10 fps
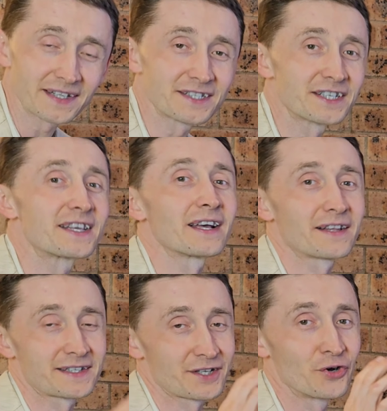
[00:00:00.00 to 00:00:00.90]
hand
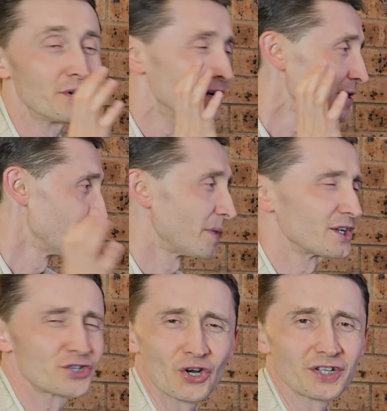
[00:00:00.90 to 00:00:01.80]
together. So by
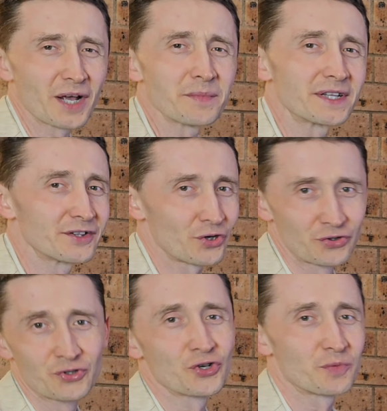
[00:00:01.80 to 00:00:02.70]
join I mean not
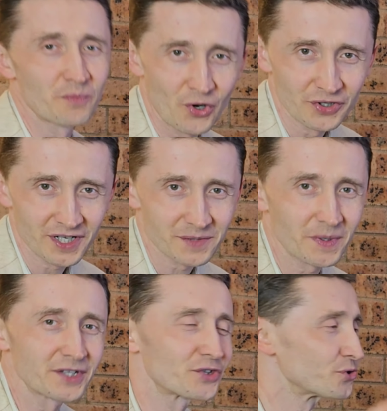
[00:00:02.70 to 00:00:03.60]
to join both hands,
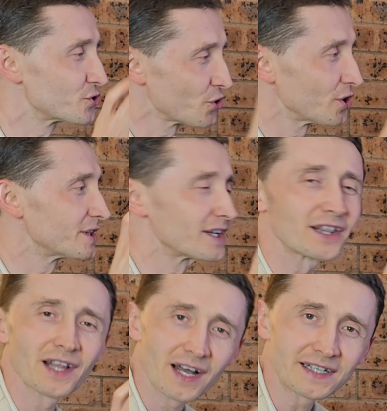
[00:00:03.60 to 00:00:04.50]
but to join the
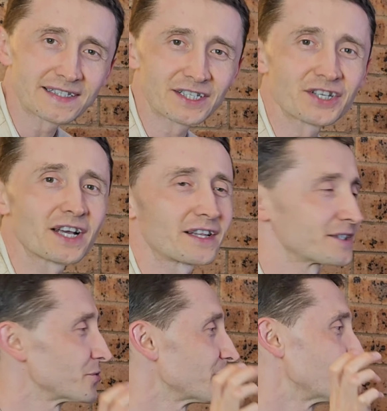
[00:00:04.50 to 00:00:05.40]
lines together.
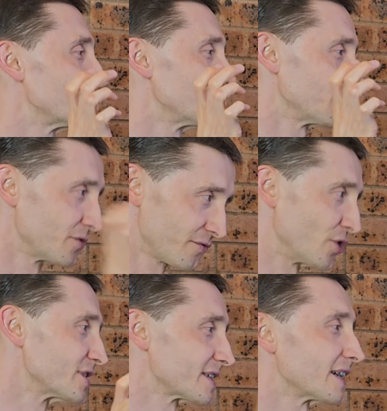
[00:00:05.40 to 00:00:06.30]
So we'll be doing
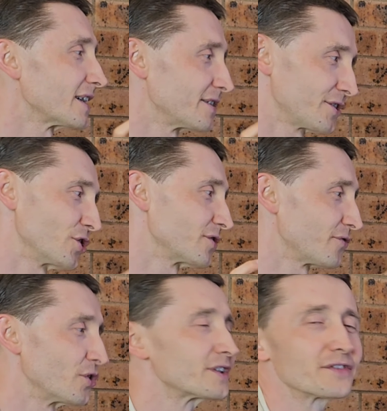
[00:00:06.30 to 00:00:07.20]
first, second, third,
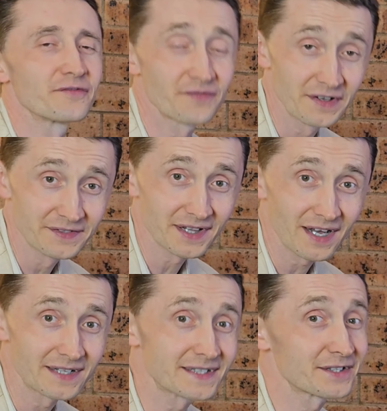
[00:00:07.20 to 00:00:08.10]
fourth and fifth
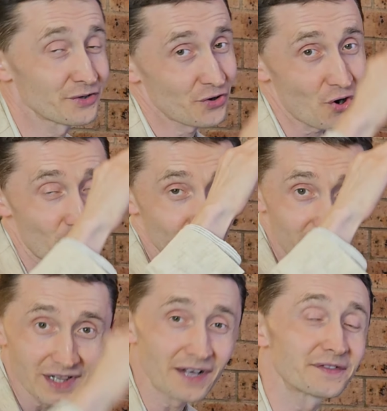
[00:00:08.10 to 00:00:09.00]
lines only
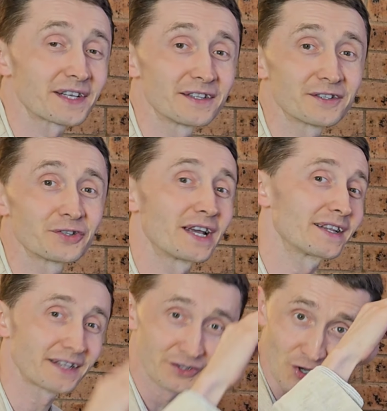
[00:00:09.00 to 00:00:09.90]
left hand today,
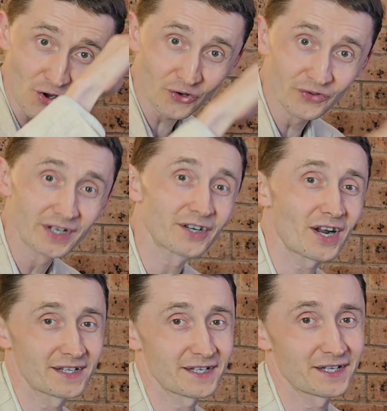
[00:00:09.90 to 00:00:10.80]
and then only
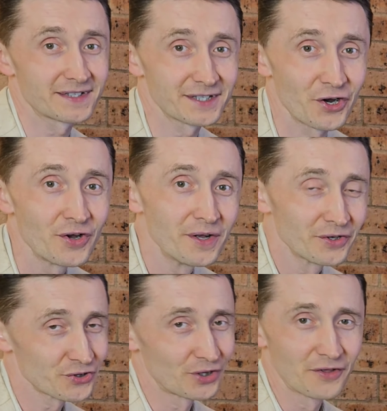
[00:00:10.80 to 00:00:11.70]
right hand. So
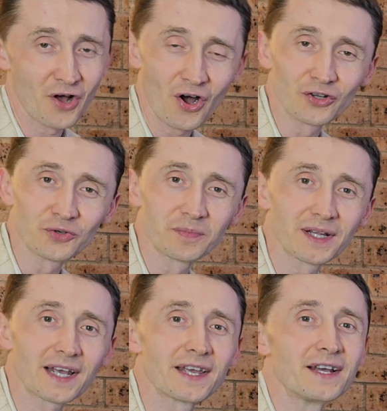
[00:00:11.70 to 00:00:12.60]
you'll know how to
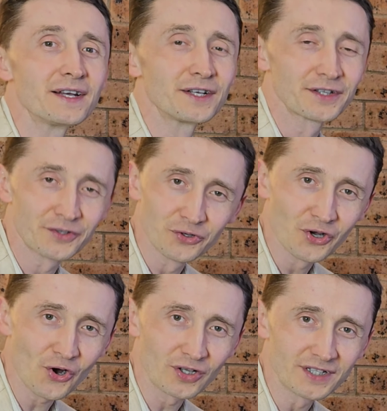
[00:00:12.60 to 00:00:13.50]
play through the
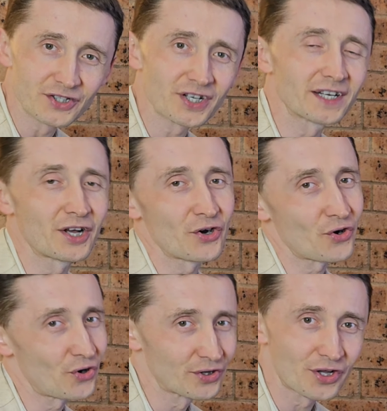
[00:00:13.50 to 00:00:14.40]
whole entertainer
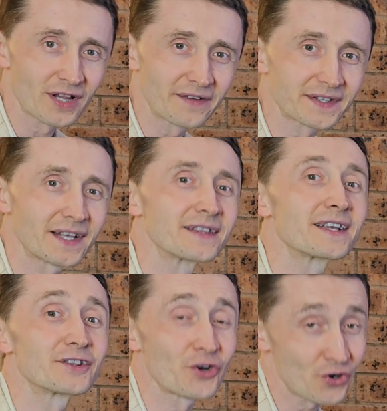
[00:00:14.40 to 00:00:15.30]
all your left hand,
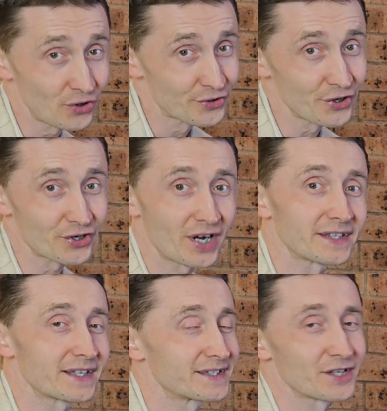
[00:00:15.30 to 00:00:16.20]
then all your right
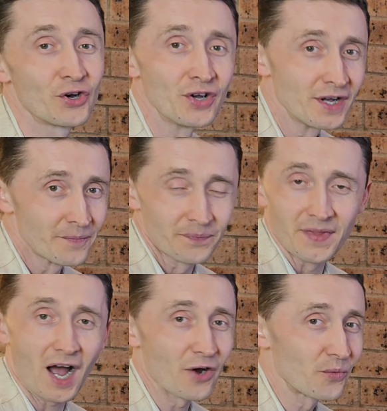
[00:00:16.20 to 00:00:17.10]
hand. So
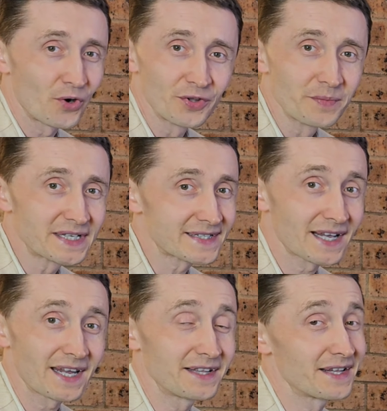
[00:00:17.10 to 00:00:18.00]
I won't be
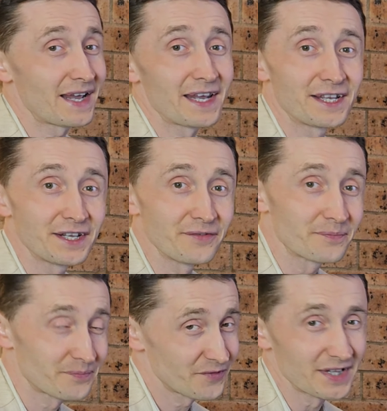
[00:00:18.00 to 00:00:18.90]
saying any
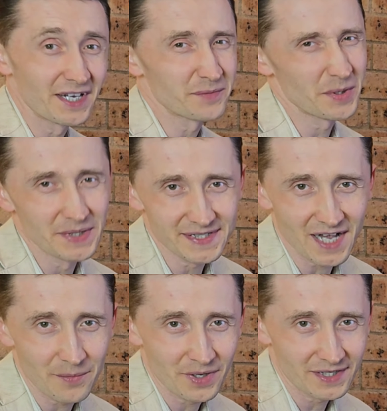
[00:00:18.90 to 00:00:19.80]
fingers, maybe
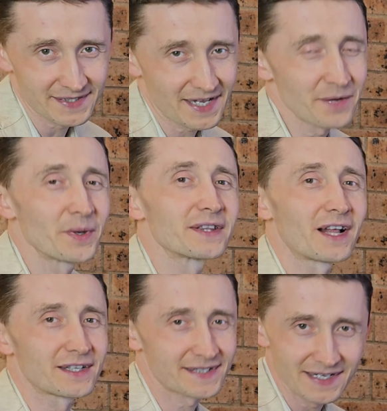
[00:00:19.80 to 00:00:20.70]
some I'll say, but
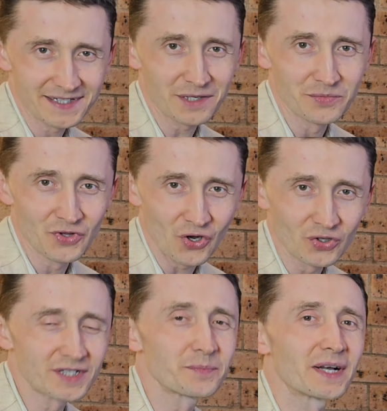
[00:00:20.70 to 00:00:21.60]
I'll say some
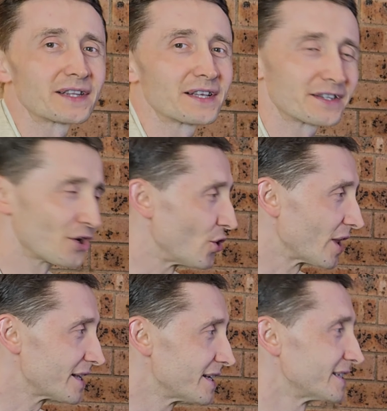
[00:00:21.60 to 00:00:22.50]
notes. But the whole
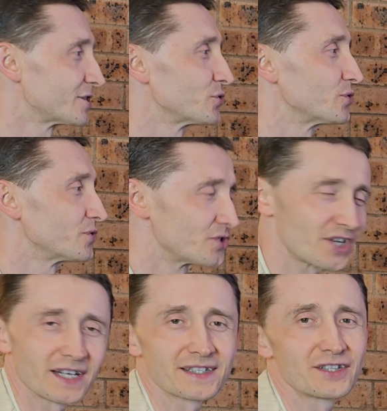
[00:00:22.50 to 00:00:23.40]
idea is to
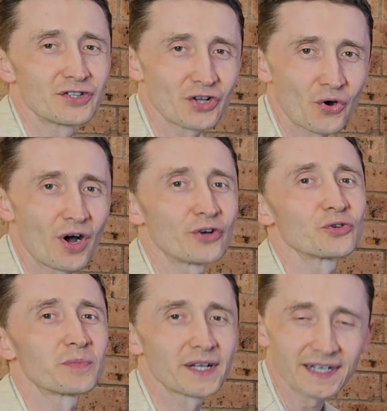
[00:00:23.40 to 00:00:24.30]
just know how to
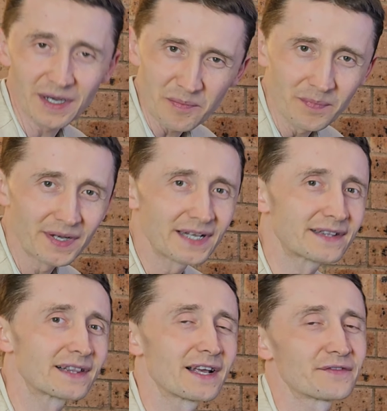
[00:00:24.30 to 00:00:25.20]
play complete
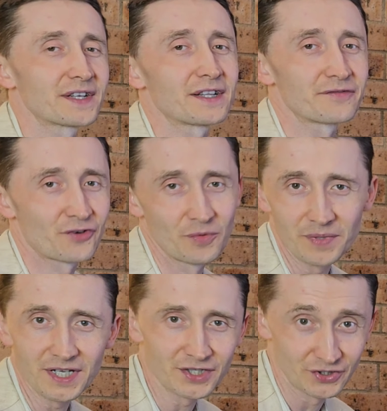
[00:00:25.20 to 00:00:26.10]
left hand from
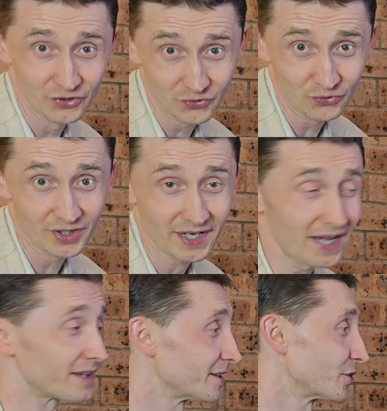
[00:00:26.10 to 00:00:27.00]
beginning to the
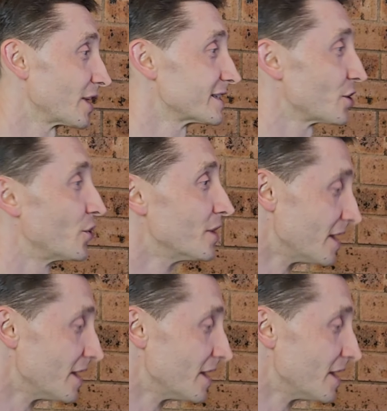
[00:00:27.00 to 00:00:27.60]
end. Okay, so